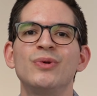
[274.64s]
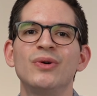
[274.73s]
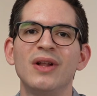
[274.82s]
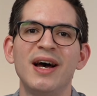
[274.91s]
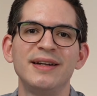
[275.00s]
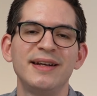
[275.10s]
will
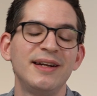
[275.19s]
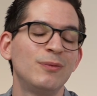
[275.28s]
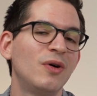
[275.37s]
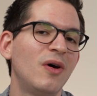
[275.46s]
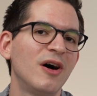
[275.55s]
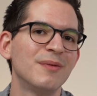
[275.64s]
align, and it
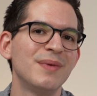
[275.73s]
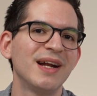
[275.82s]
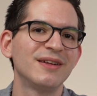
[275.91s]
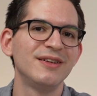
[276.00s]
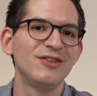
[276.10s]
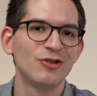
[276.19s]
will
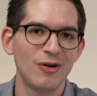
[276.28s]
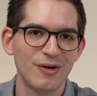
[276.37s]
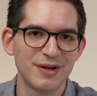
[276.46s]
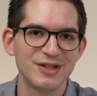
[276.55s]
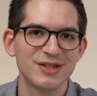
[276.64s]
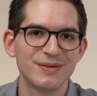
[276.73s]
automatically
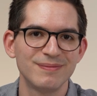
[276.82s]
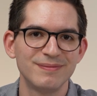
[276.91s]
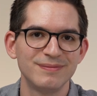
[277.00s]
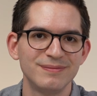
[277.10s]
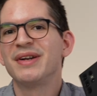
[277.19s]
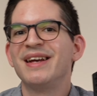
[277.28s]
charge.
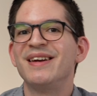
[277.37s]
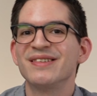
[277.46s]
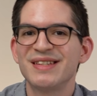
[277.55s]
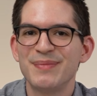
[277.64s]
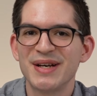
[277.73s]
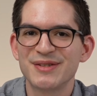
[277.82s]
But
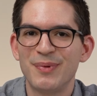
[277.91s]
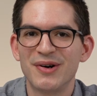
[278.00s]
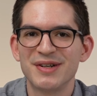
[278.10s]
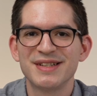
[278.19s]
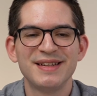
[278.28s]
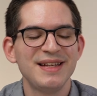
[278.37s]
here's the best
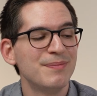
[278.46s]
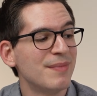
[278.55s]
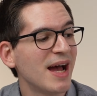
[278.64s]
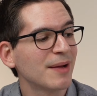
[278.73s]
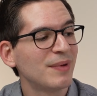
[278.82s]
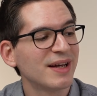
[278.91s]
part, the
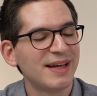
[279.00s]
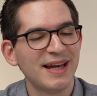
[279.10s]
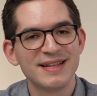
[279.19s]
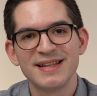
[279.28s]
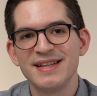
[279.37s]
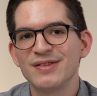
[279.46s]
MacBack
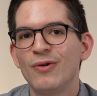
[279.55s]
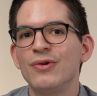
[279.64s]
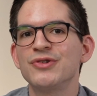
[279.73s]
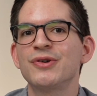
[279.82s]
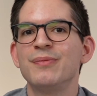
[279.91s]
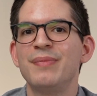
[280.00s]
Case is
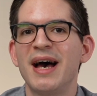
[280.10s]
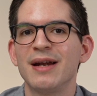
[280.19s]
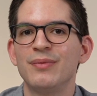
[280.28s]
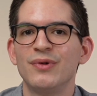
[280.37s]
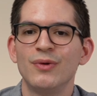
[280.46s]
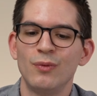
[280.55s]
also
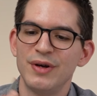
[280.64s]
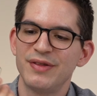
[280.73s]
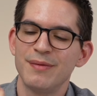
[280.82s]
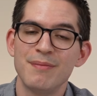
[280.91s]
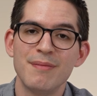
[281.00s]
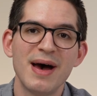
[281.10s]
compatible with
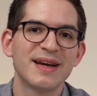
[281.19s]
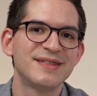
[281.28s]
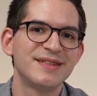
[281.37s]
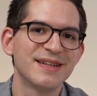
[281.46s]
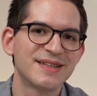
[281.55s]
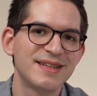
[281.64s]

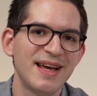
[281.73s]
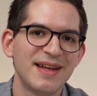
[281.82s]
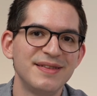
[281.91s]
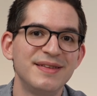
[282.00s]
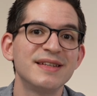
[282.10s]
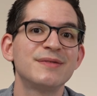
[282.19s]
MagSticks,
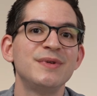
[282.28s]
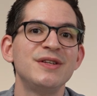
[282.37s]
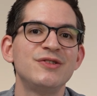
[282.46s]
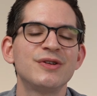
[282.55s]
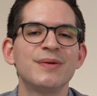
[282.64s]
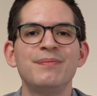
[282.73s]
and this
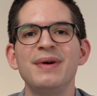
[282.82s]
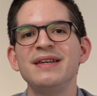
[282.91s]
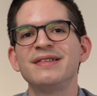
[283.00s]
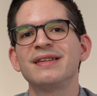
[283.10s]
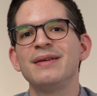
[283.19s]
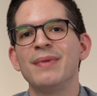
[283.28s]
means you can
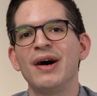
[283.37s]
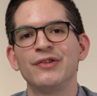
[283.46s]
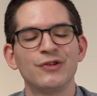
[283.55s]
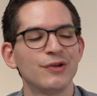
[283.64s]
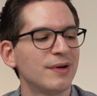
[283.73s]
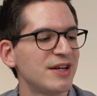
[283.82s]
basically
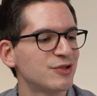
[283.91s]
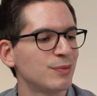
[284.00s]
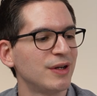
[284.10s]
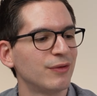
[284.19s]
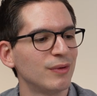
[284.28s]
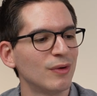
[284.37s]
mount your S23